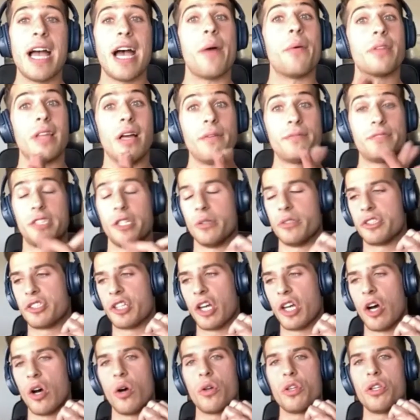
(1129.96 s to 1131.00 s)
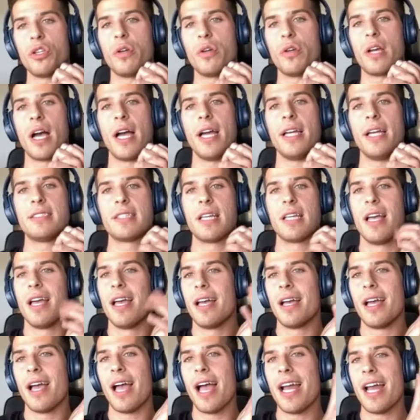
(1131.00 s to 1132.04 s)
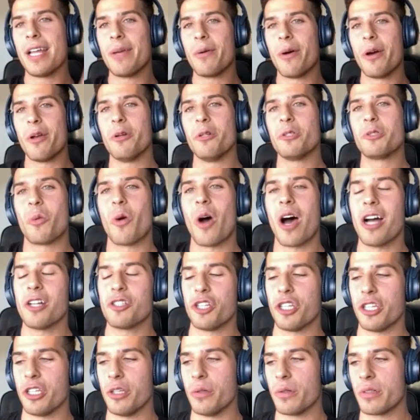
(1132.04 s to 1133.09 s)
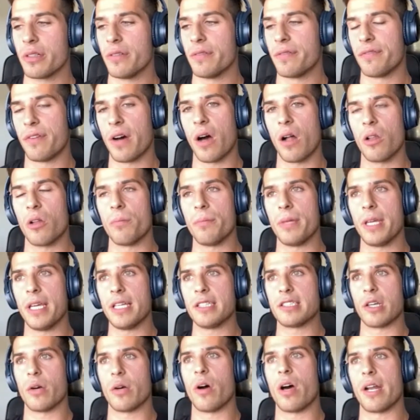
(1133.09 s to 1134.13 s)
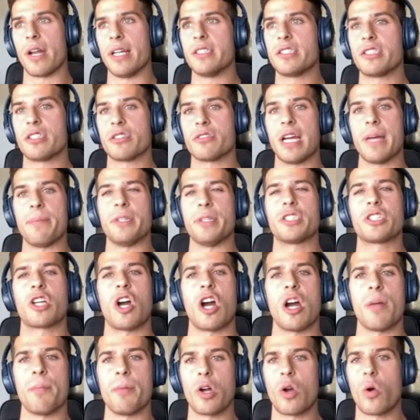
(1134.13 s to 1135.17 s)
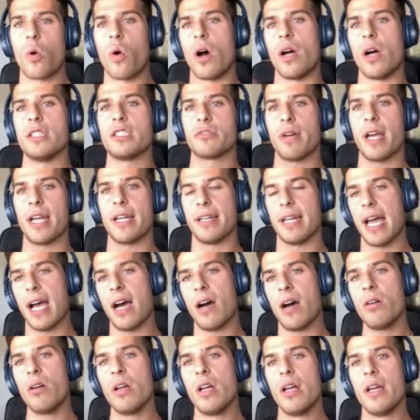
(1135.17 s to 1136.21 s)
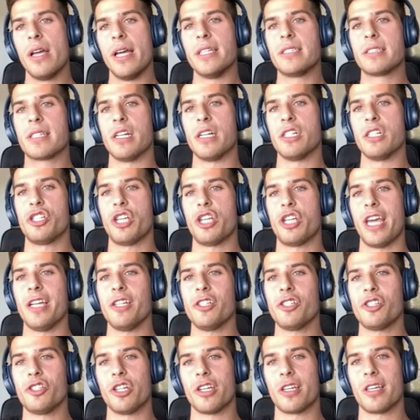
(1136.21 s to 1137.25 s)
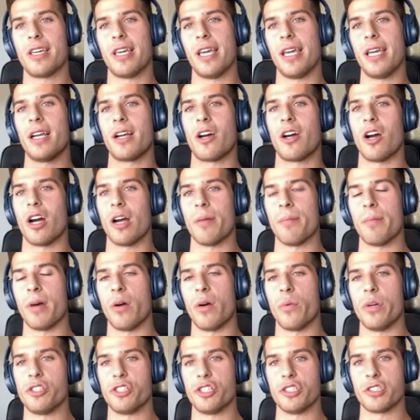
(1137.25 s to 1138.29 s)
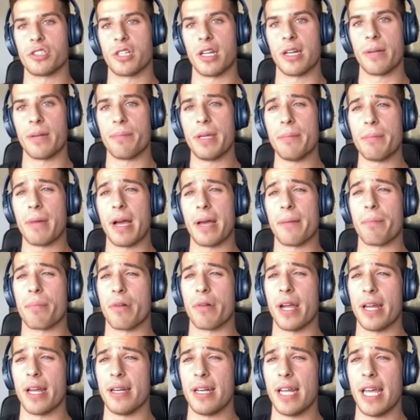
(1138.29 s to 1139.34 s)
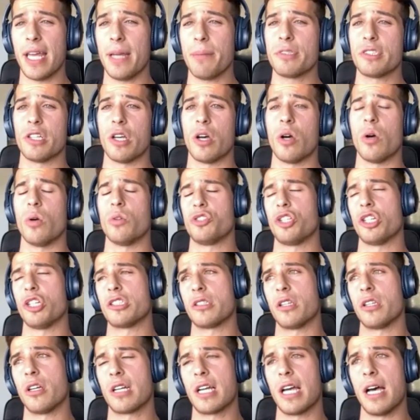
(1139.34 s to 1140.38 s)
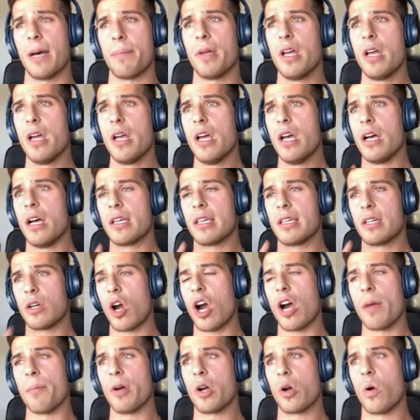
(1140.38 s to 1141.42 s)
would love to. So you guys, anyone who's watching, you can follow me. So on Instagram, it's Karma Quads right now. It's going to change to King Karma, which is going to be my brand name. So just look up Karma